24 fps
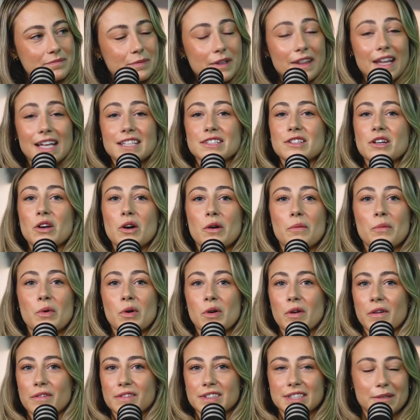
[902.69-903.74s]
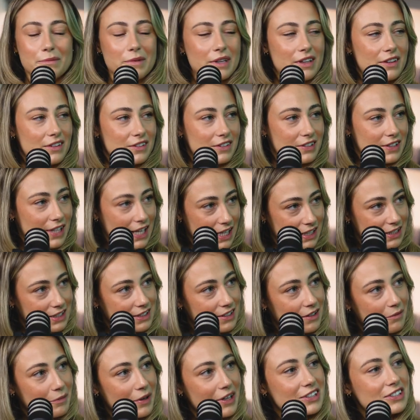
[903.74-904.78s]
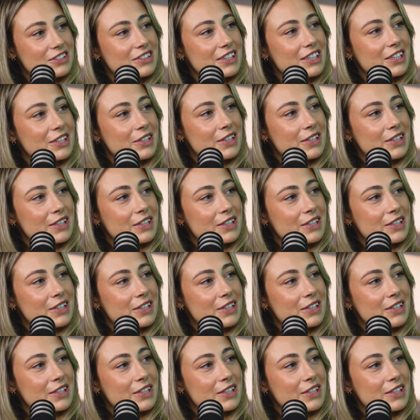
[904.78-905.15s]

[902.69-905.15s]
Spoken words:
But there's a lot more, obviously, but I'm answering your